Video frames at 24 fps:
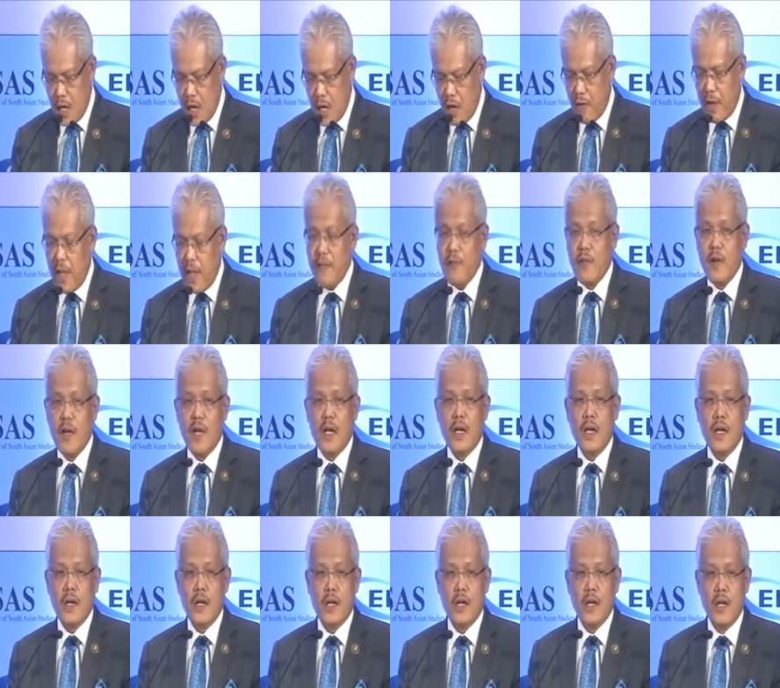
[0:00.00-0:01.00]

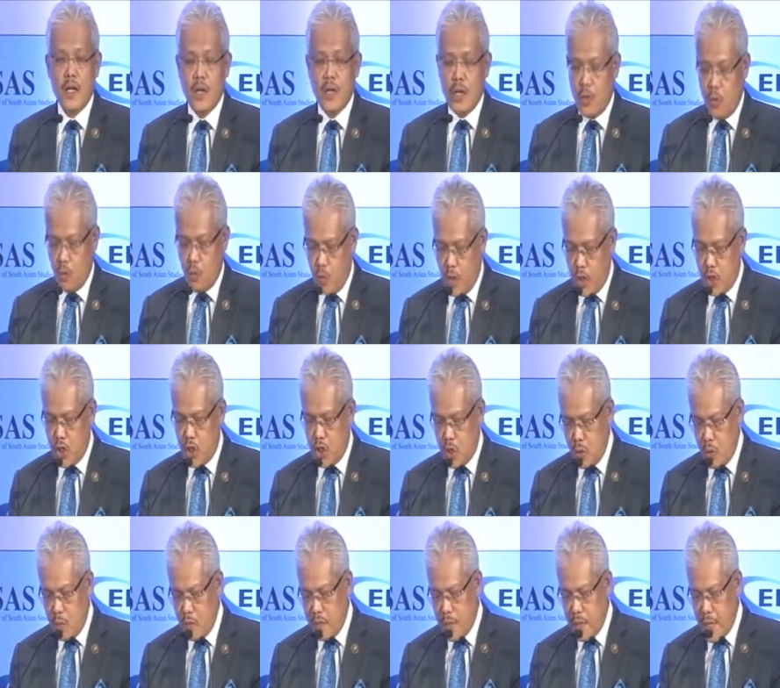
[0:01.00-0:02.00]
However, we
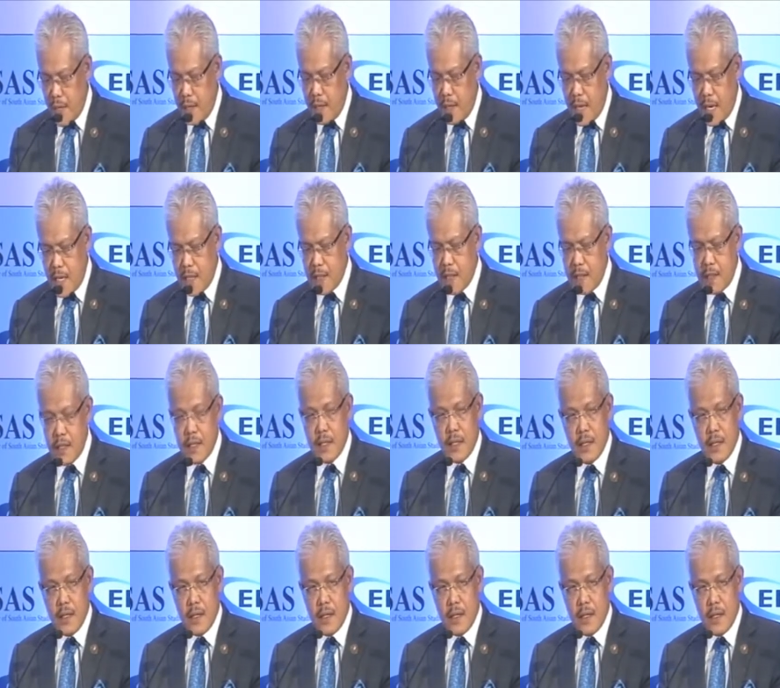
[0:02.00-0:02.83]
should recognize